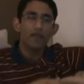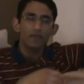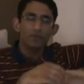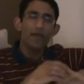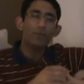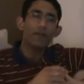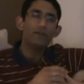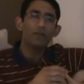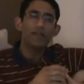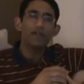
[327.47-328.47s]
So I'm going
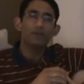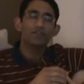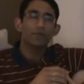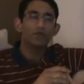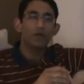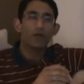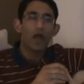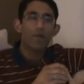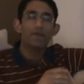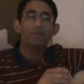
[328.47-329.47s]
to lay down some of the
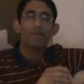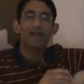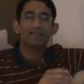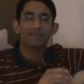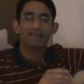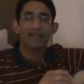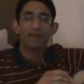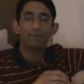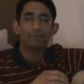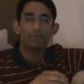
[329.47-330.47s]
common factors that
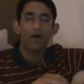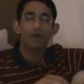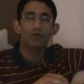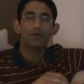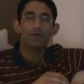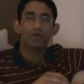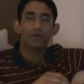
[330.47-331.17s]
I've found